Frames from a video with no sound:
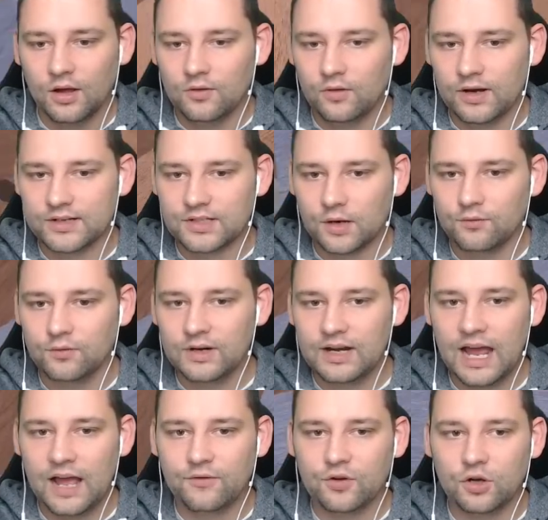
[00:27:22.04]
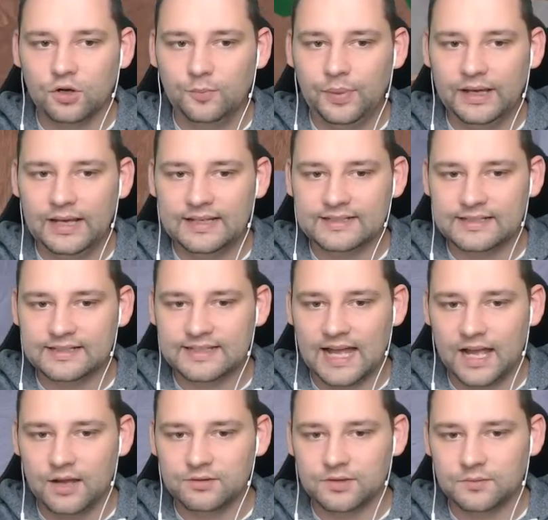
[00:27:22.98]
right, so I'm running out of good pieces
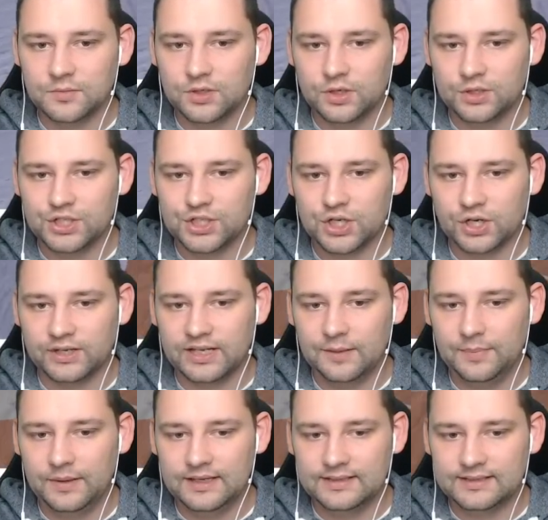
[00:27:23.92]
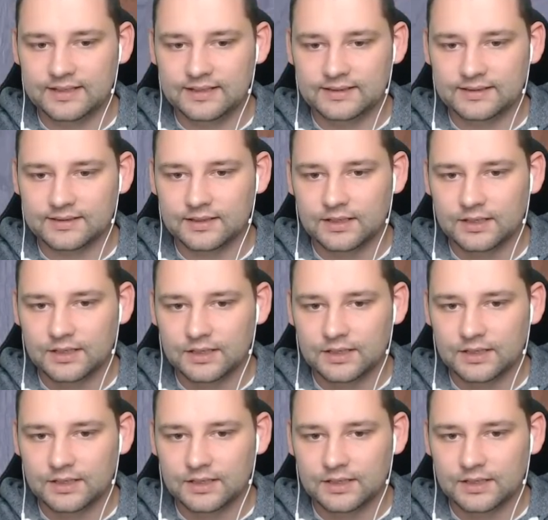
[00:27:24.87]
now. Some good chunky pieces.